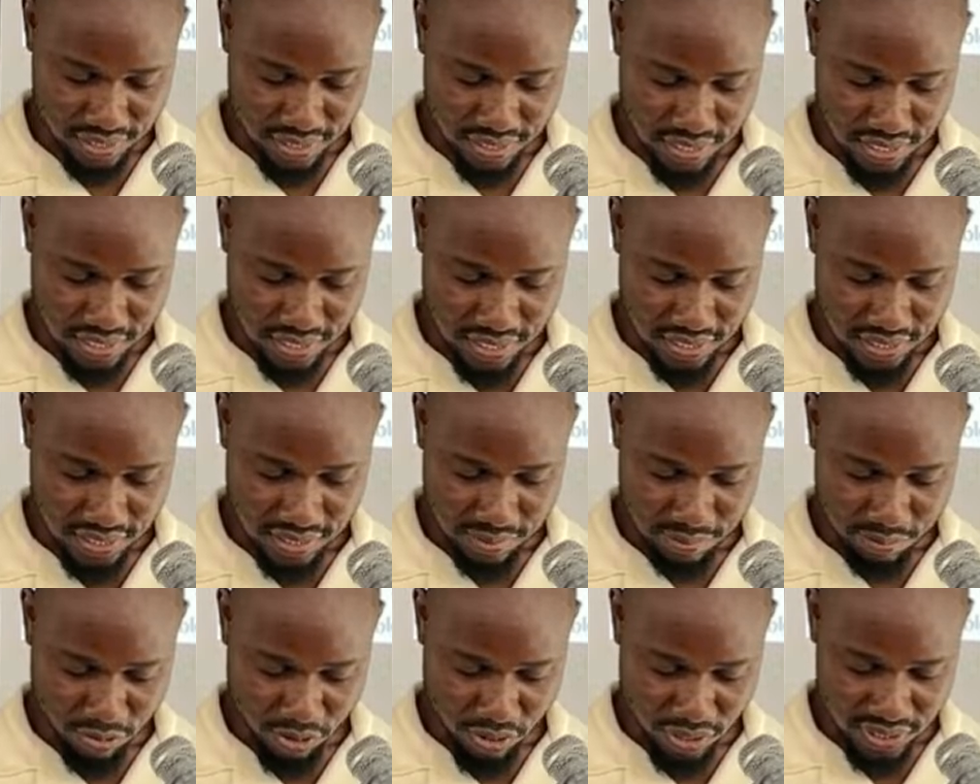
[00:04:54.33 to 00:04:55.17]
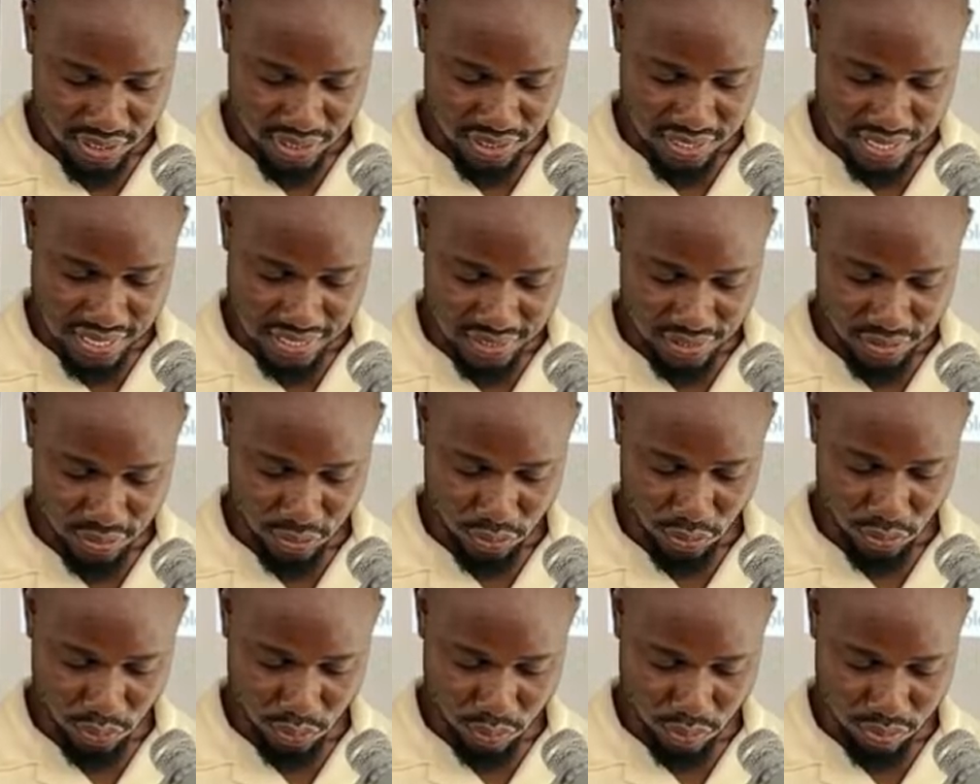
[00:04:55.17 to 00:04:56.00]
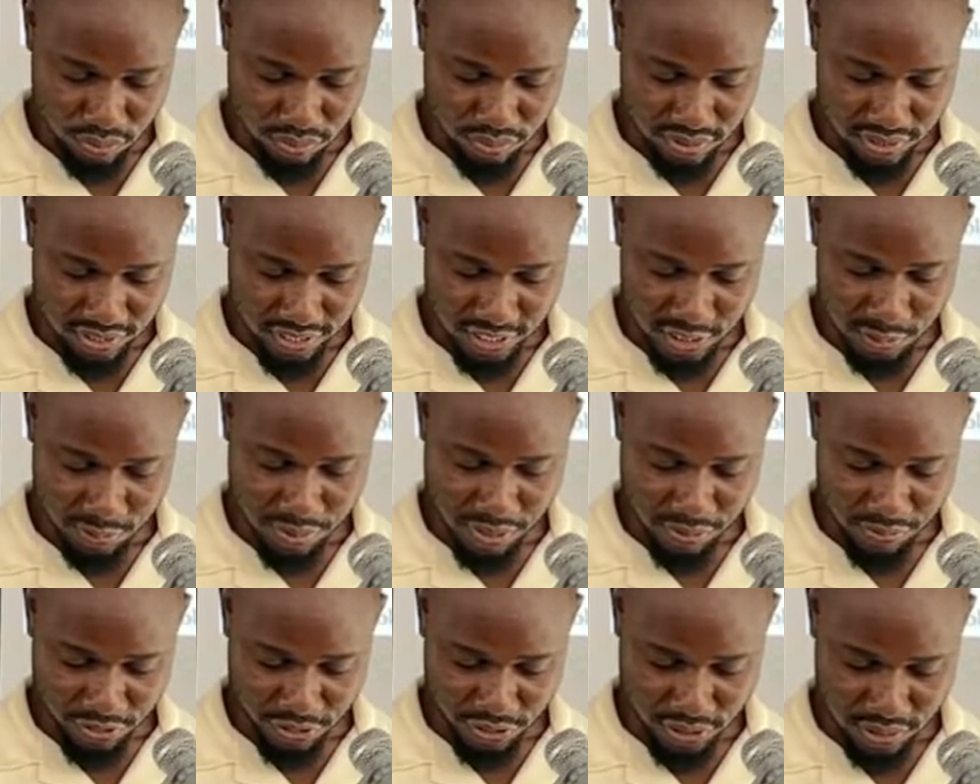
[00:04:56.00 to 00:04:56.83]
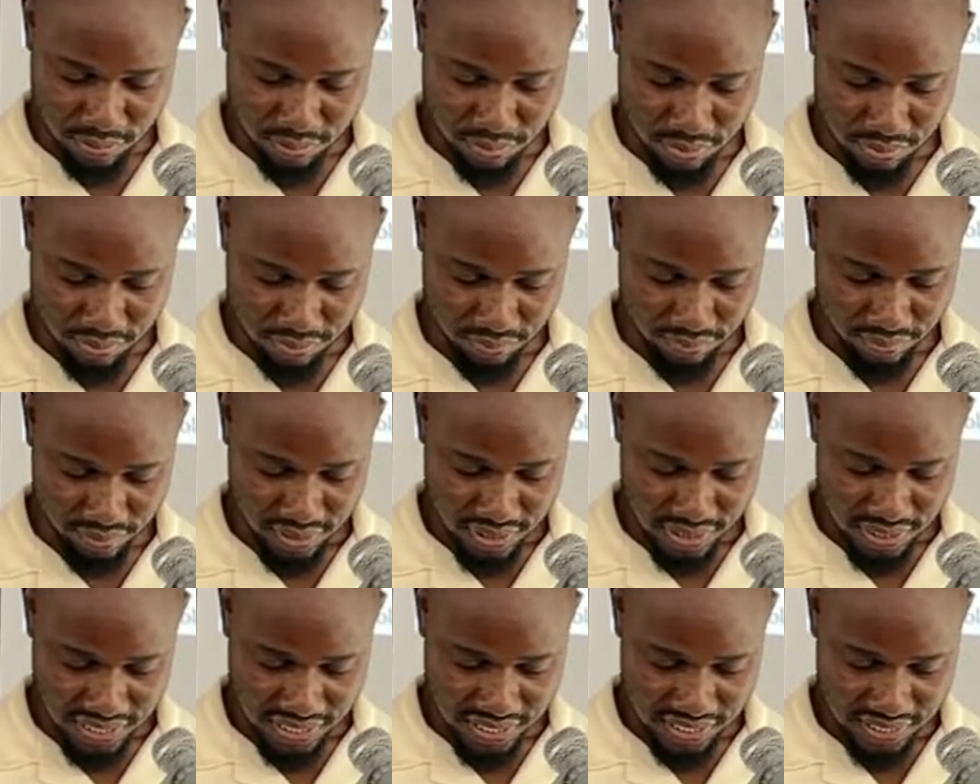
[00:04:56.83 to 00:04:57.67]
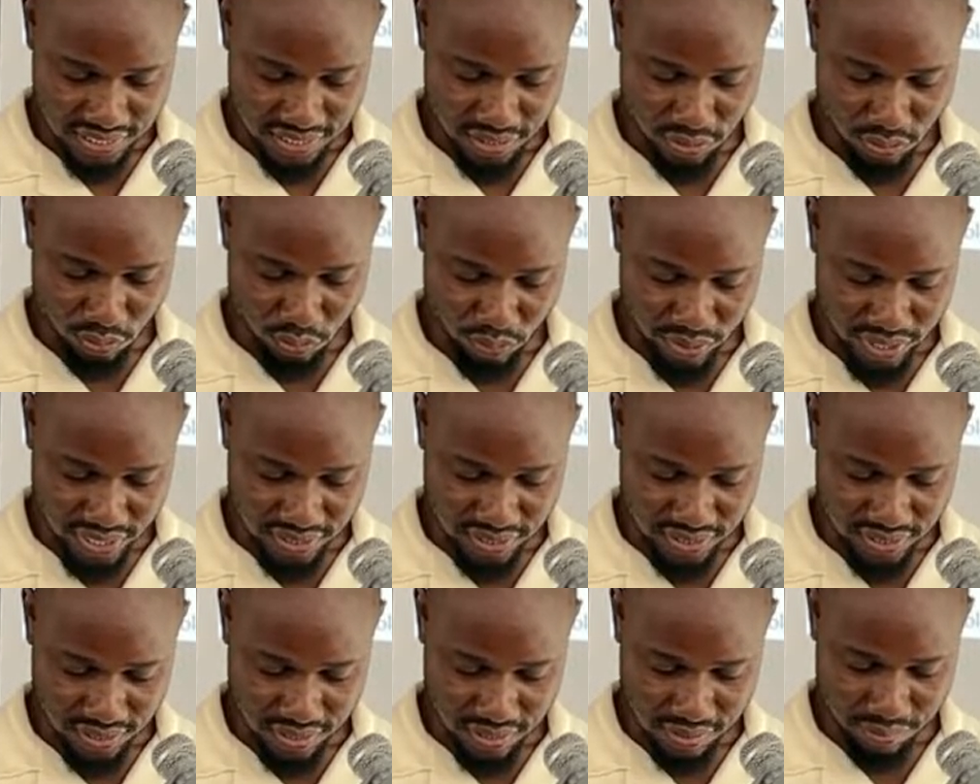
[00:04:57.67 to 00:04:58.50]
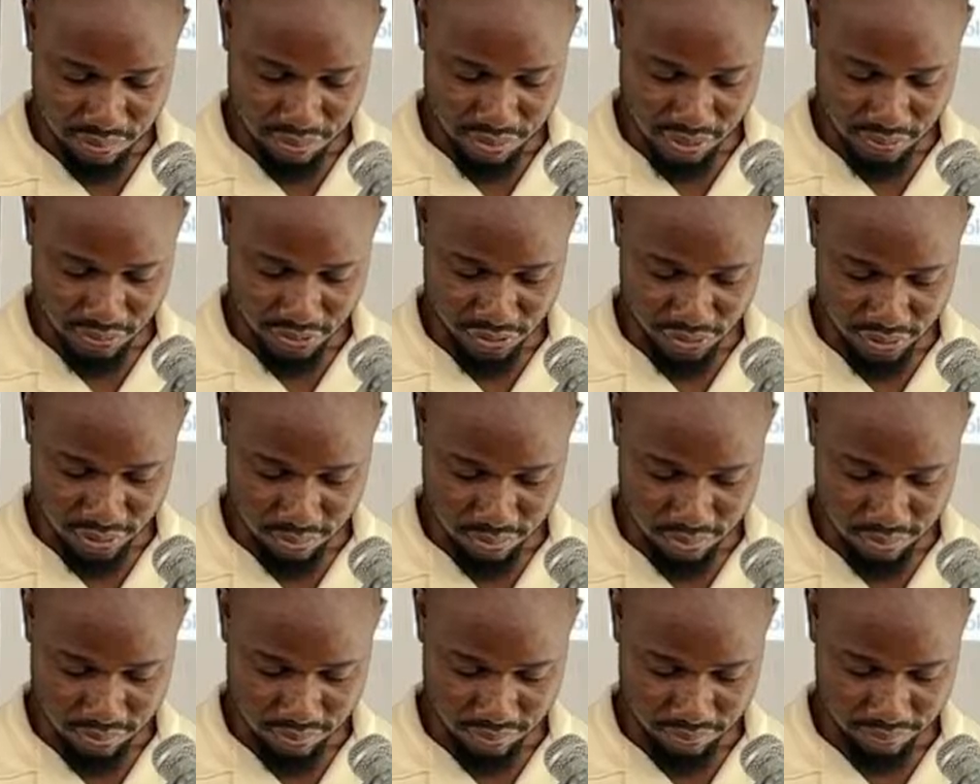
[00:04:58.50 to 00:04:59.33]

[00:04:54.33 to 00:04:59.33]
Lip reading: The body that is sown is perishable, it is raised imperishable.